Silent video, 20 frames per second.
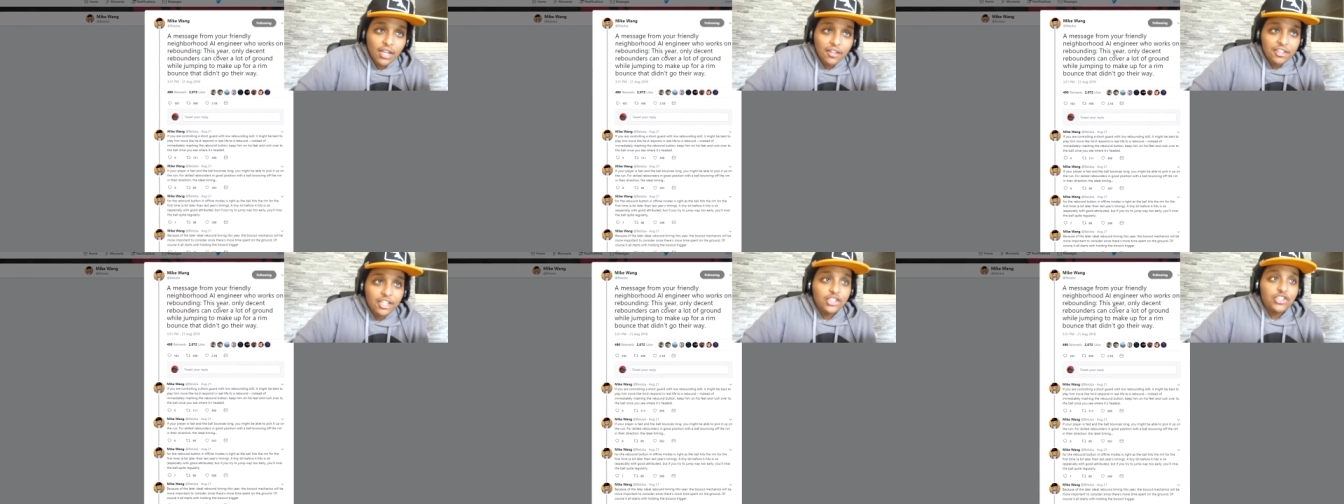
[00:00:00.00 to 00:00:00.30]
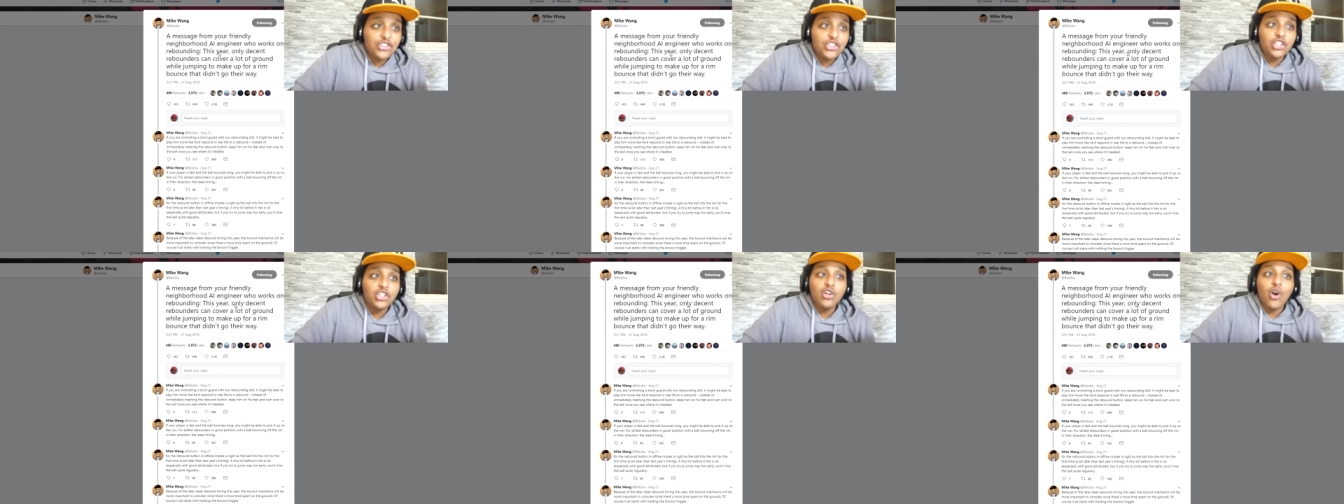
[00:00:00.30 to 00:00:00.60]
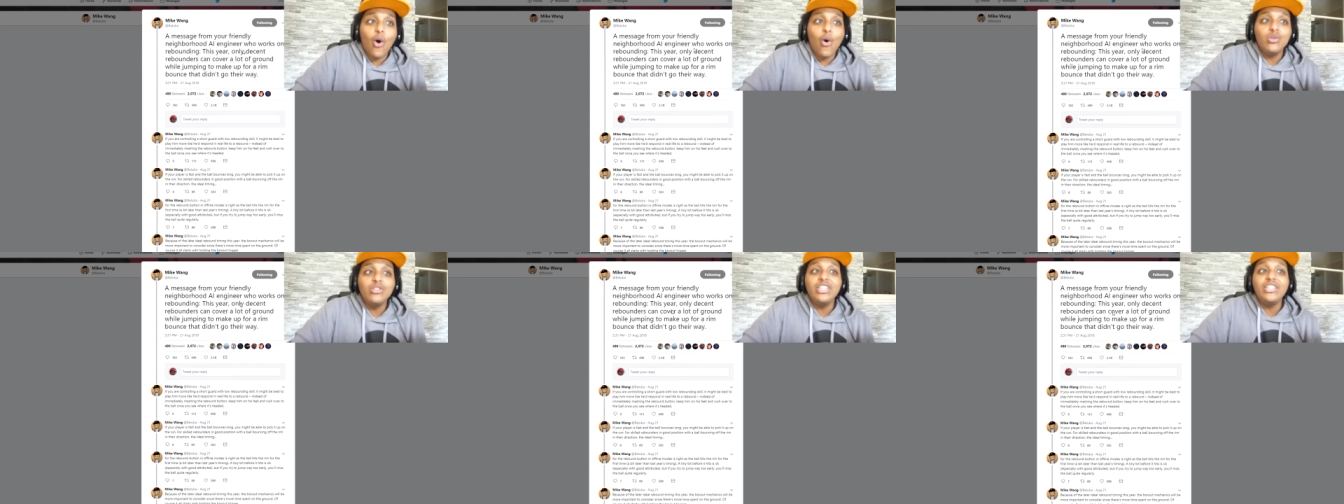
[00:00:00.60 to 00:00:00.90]
This
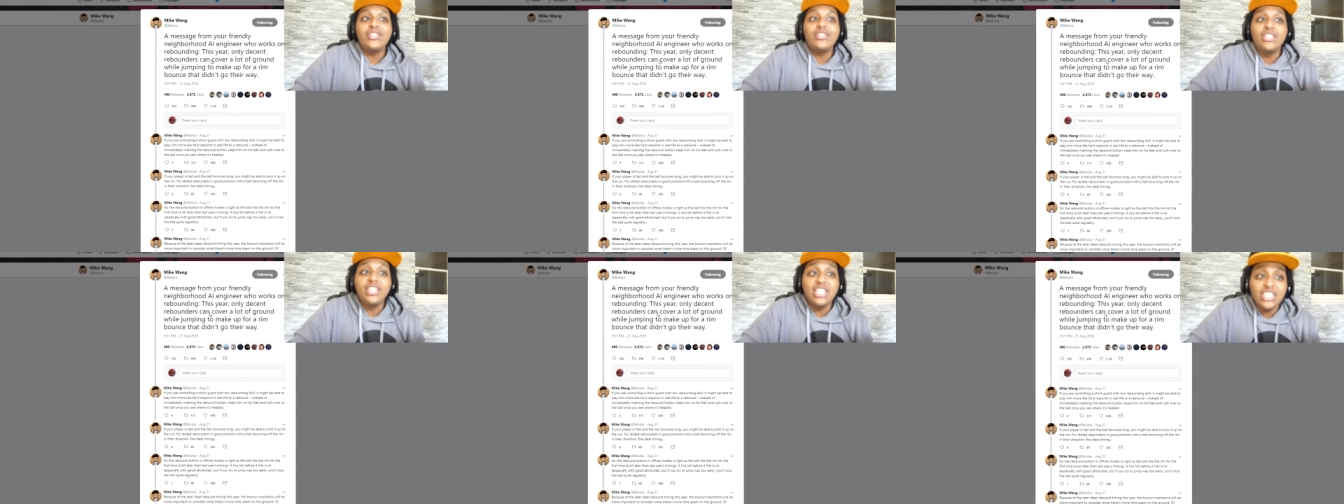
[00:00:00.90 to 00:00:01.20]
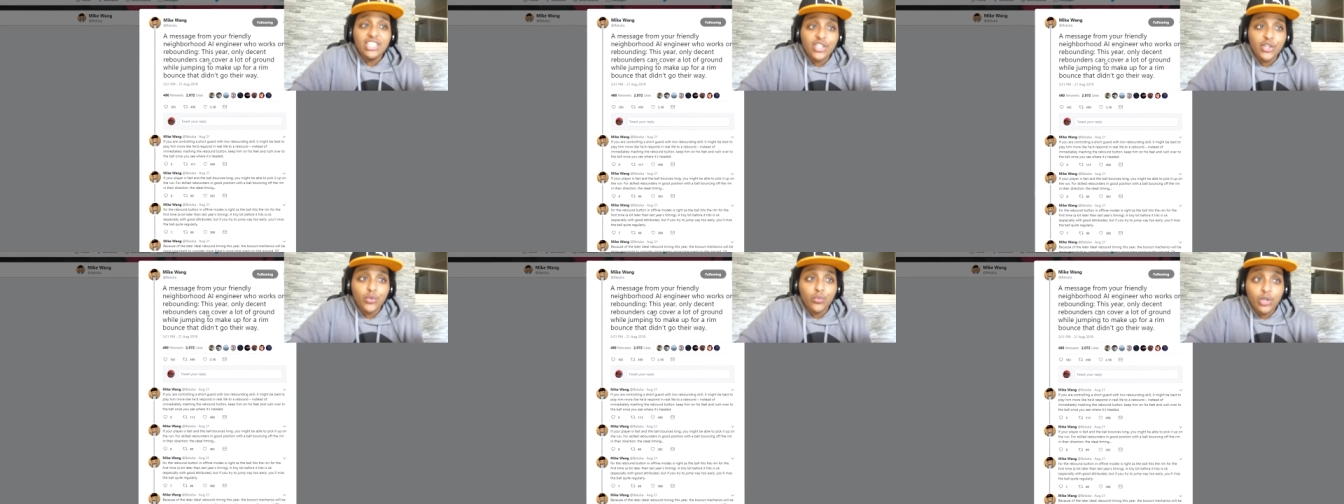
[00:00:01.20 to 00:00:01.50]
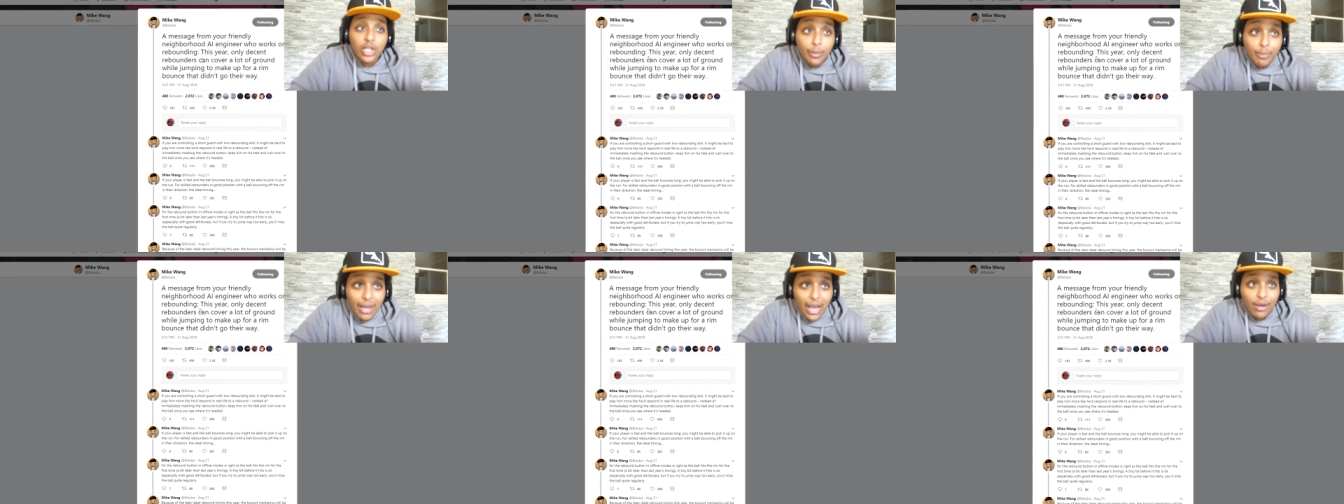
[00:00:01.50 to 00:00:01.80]
year, only decent
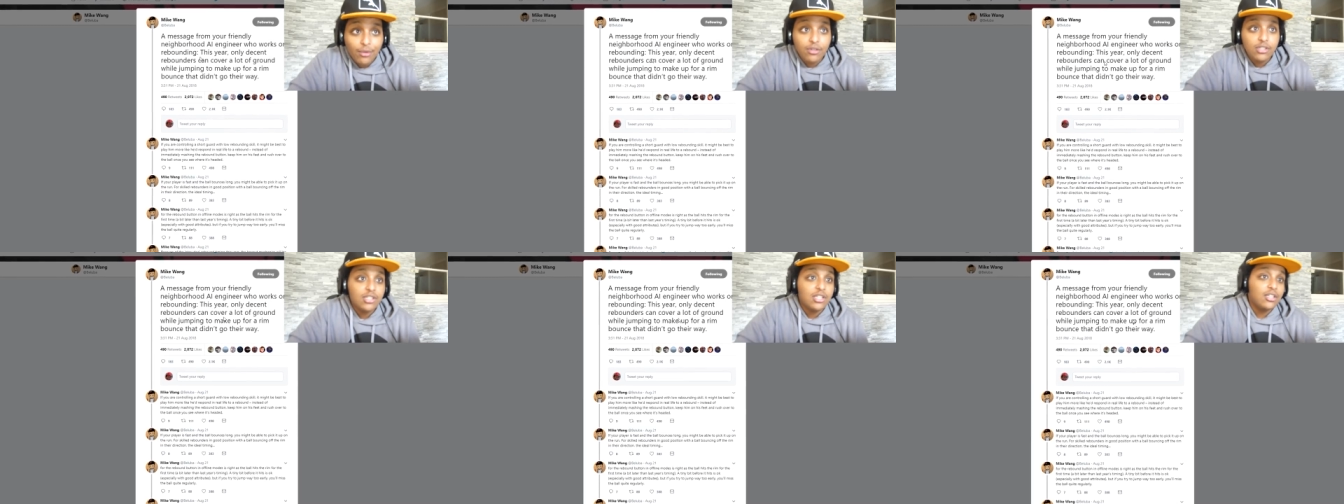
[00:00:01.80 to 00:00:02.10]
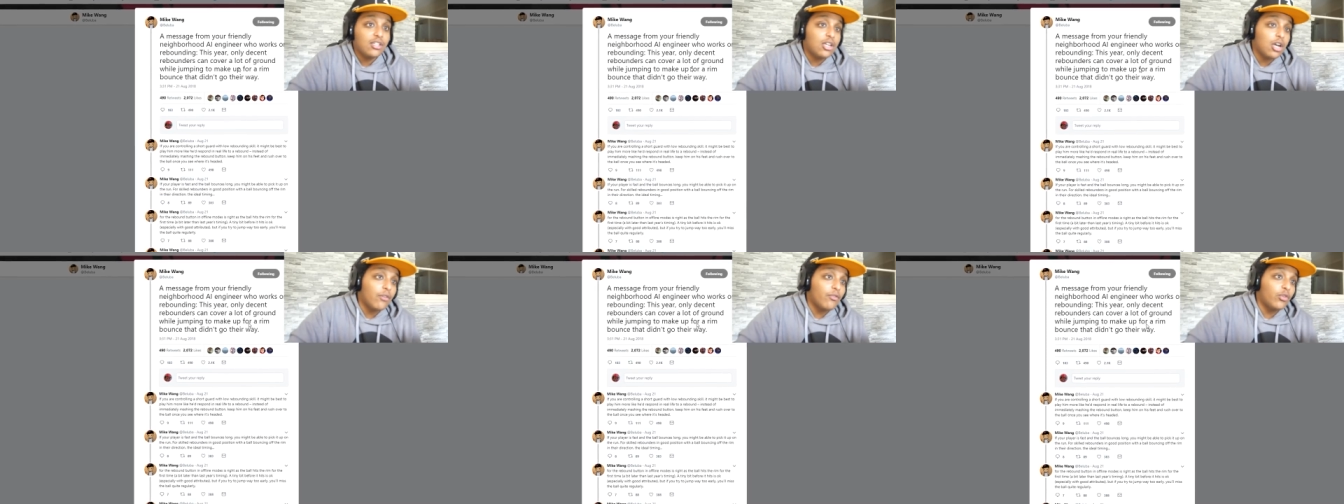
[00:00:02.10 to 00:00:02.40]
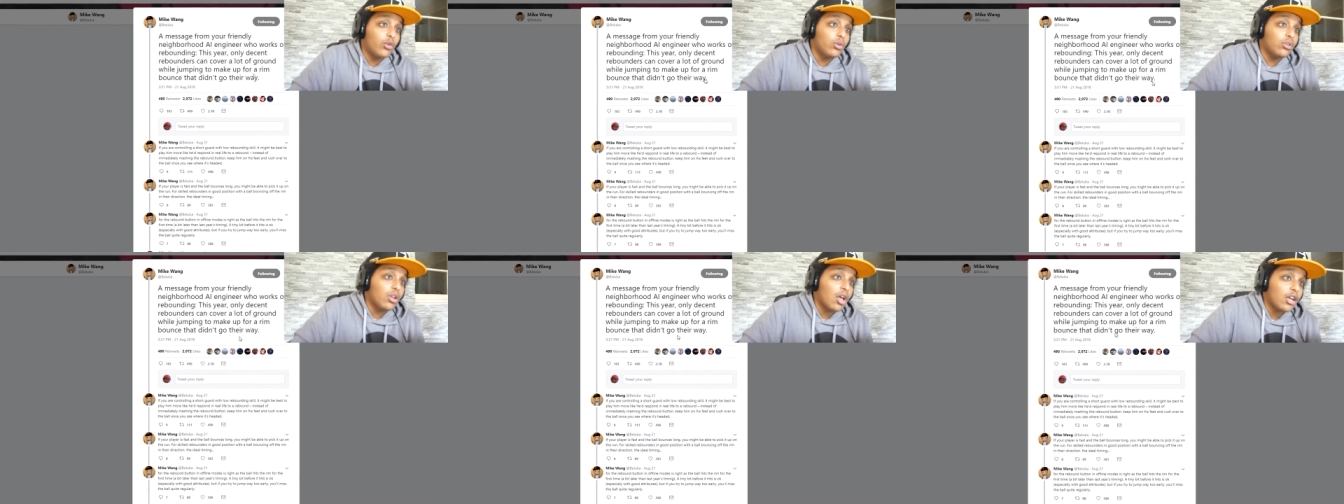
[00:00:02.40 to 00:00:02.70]
rebounders can
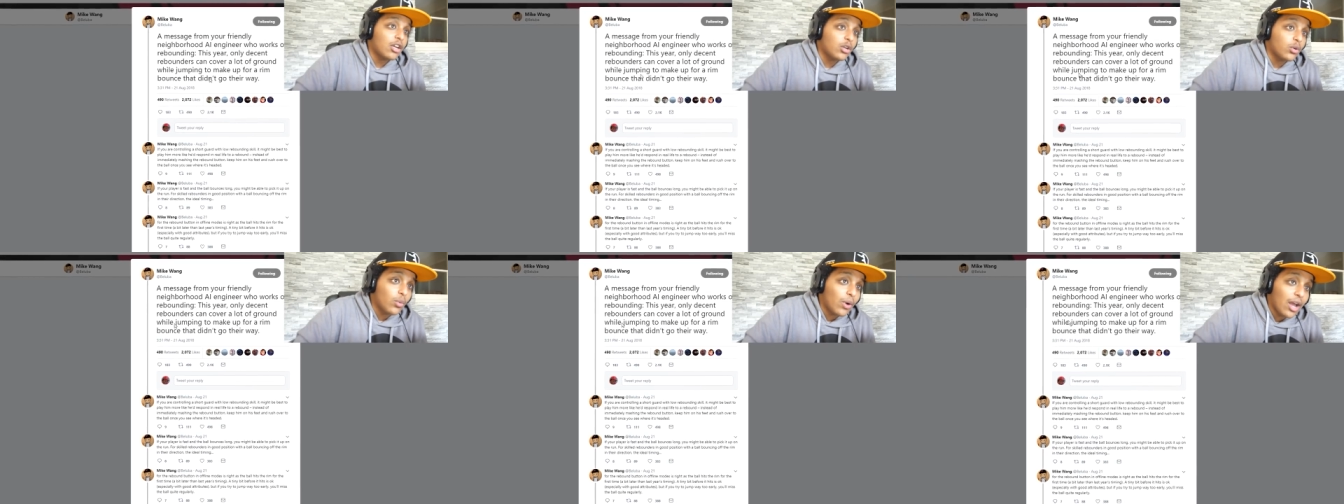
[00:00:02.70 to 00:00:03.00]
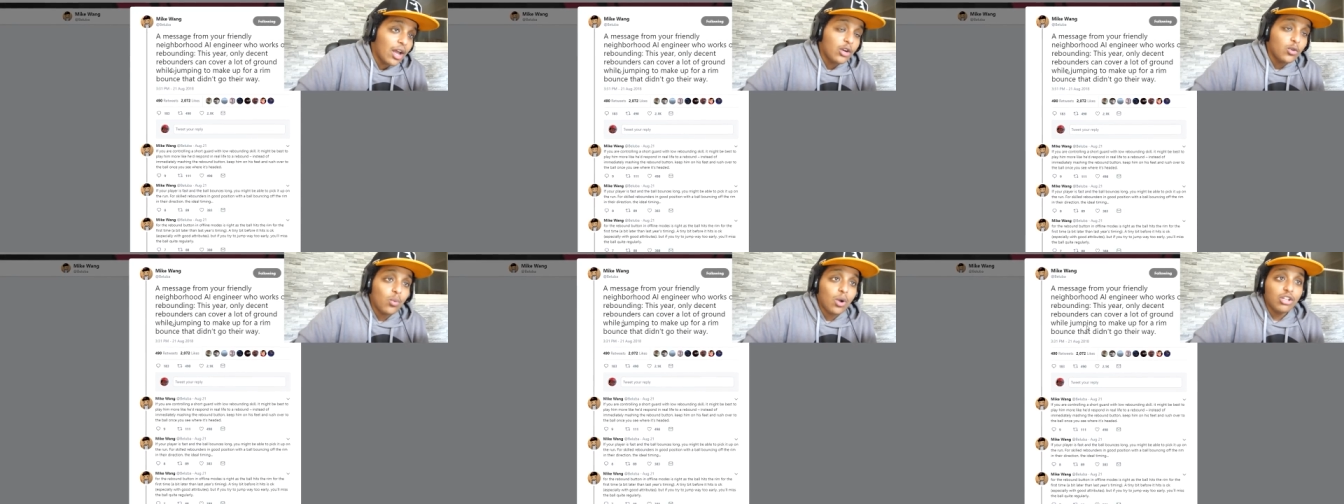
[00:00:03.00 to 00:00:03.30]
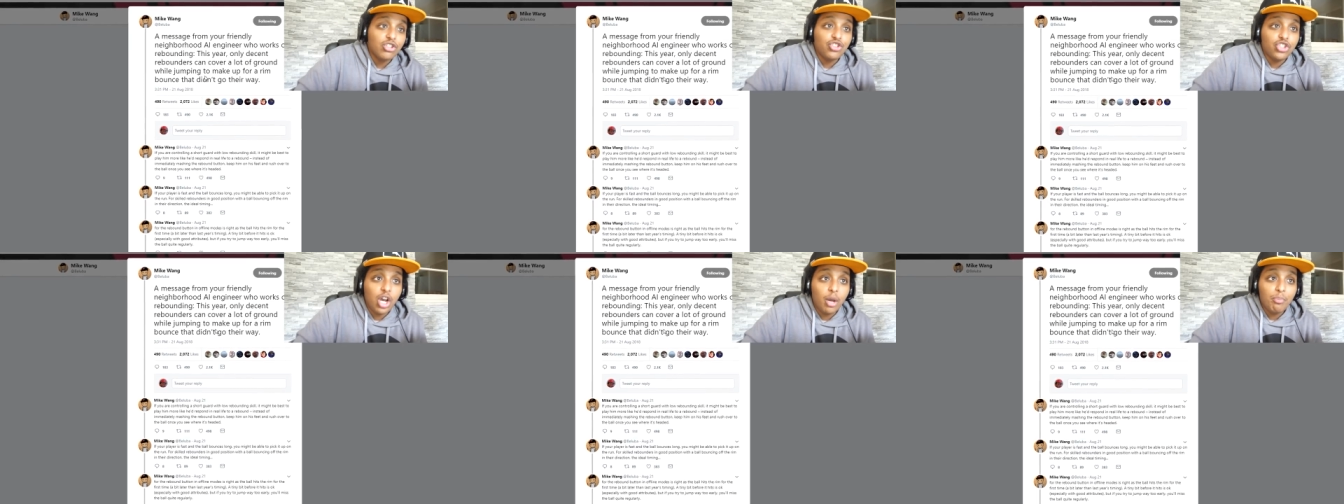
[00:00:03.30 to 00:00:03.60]
cover a lot of ground
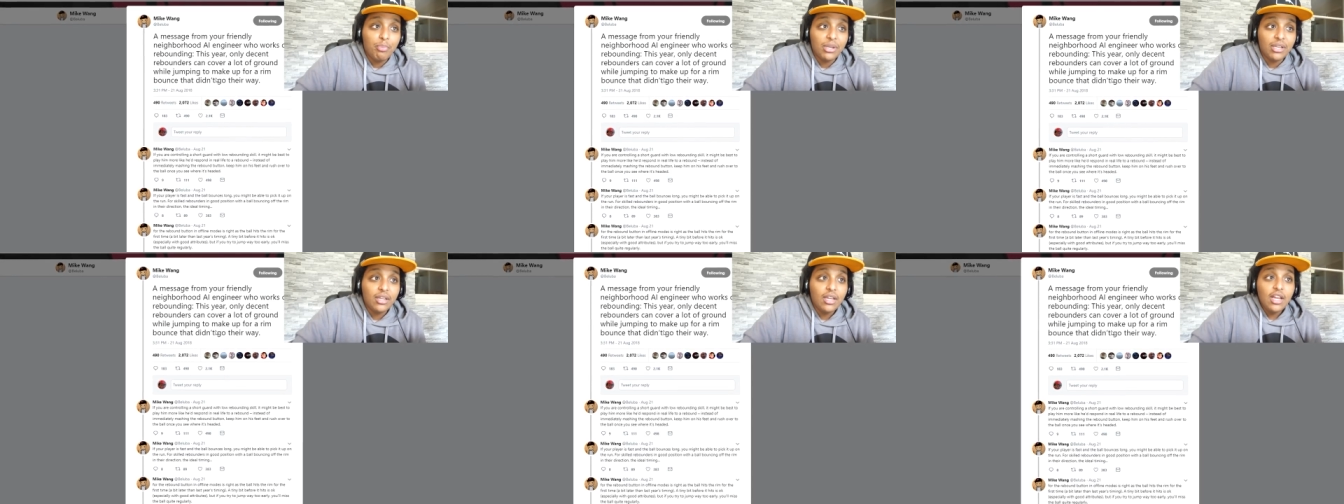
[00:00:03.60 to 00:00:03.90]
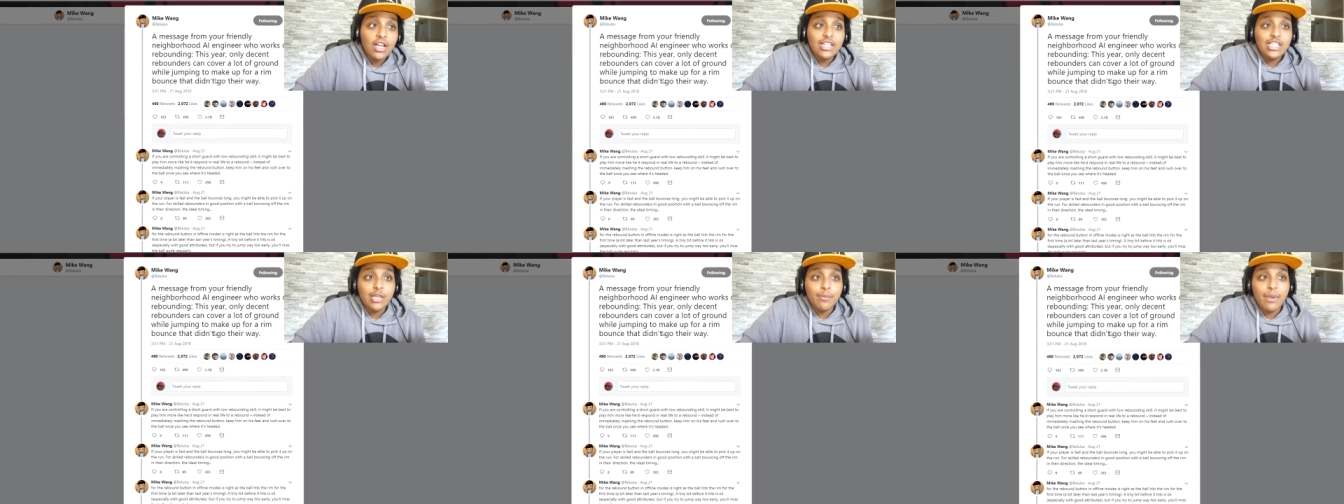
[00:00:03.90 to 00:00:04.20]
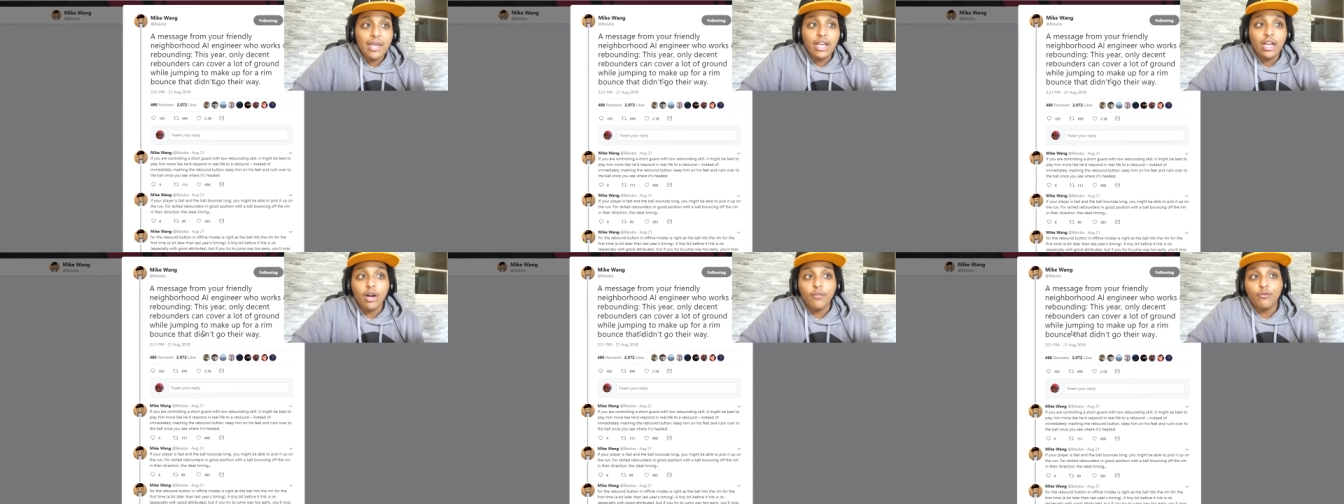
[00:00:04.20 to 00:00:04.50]
while jumping to
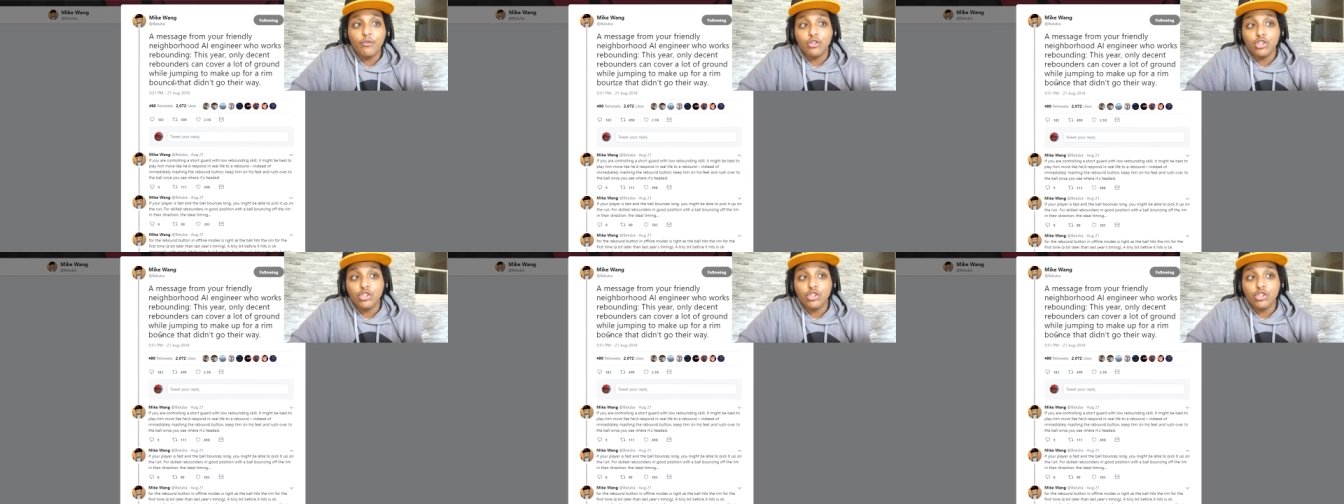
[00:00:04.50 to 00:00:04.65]
make up